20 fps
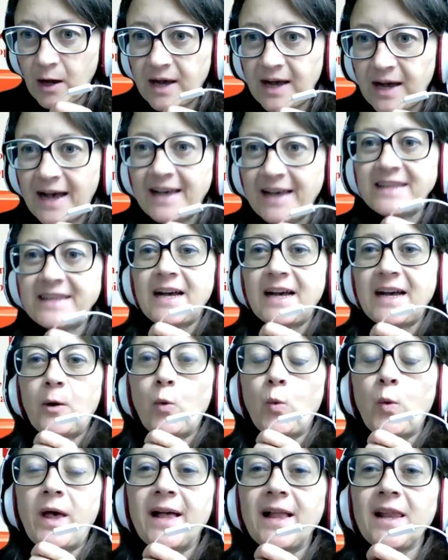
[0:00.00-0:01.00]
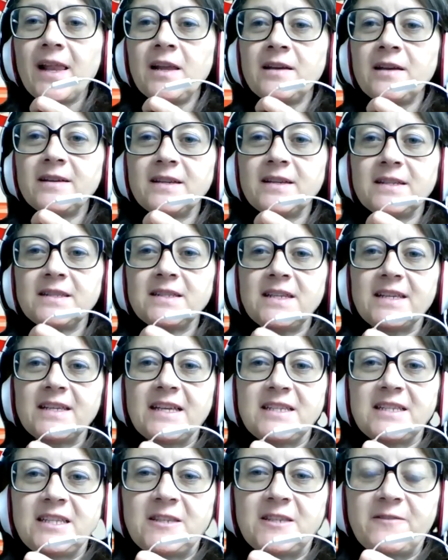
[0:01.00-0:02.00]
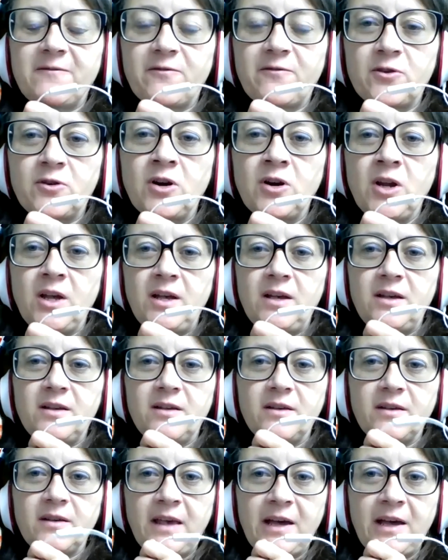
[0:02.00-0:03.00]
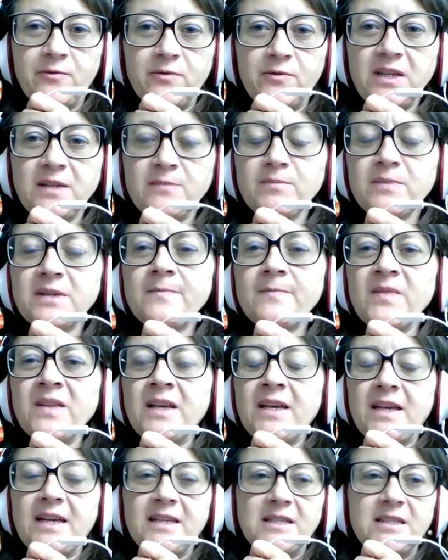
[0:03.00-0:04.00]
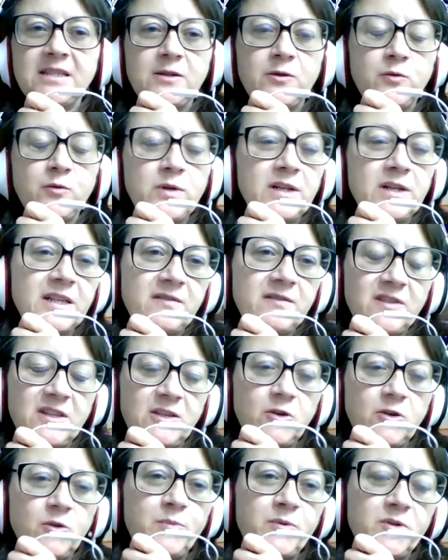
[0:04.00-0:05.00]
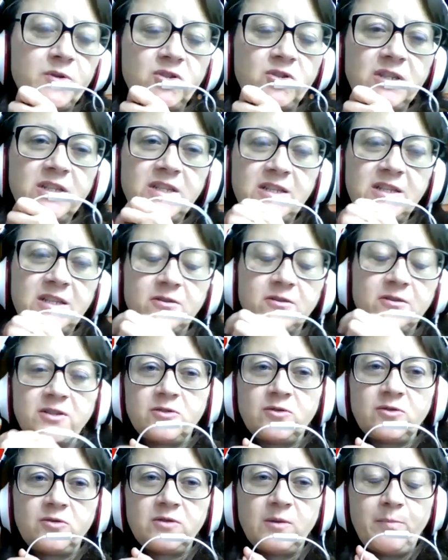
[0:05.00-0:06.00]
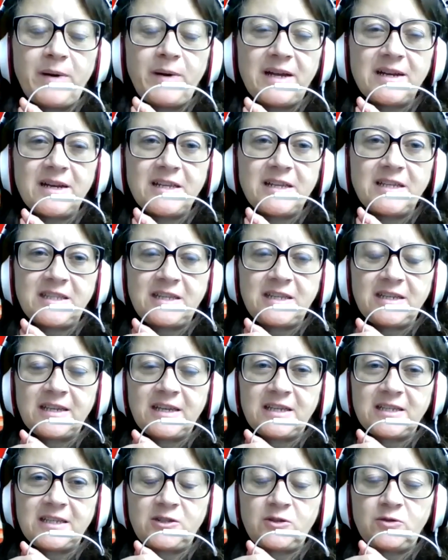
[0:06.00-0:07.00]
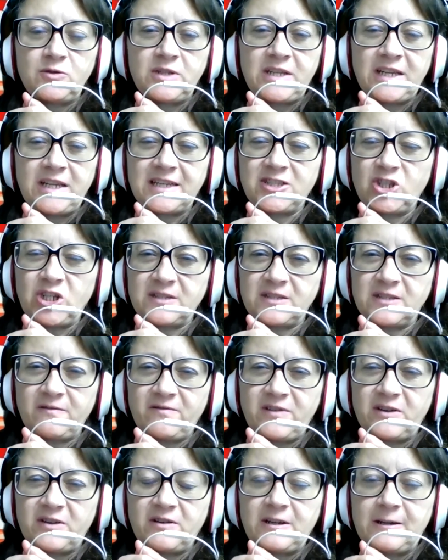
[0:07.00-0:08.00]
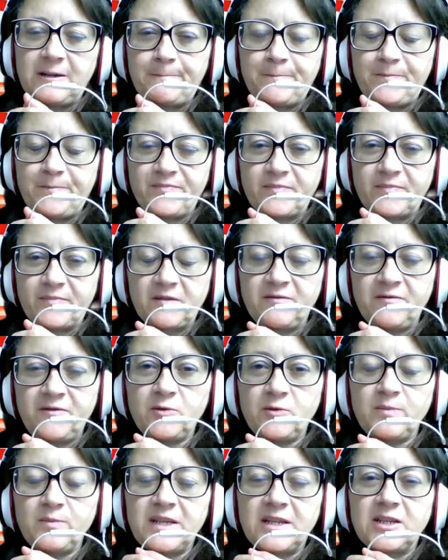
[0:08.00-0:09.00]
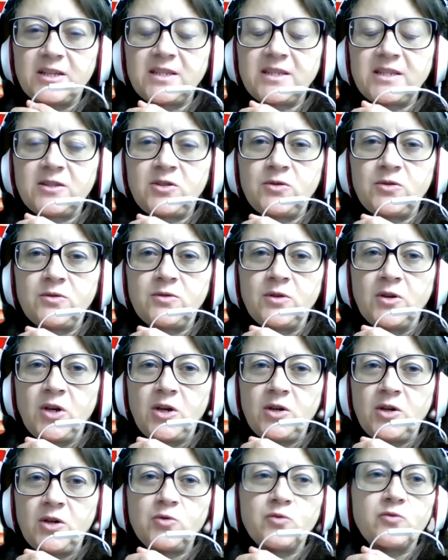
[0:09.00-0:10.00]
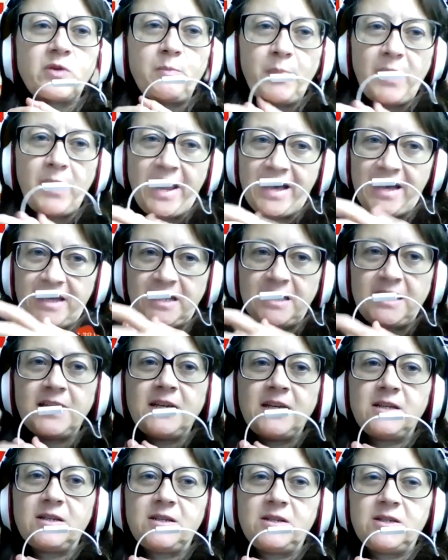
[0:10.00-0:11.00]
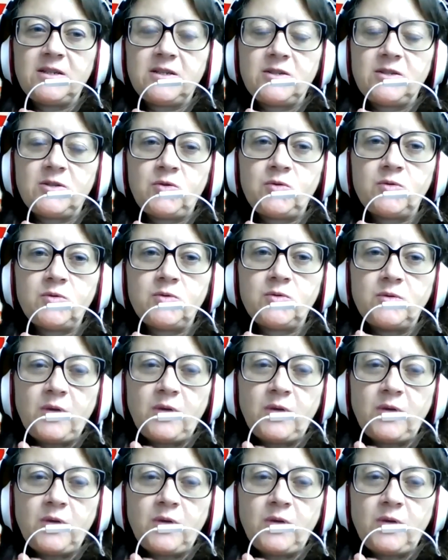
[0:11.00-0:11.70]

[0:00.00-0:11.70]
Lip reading: Aida Awell, and I guess it's for Karim, and we'll give the opportunity also to the panelists in case to take just very few minutes to reply to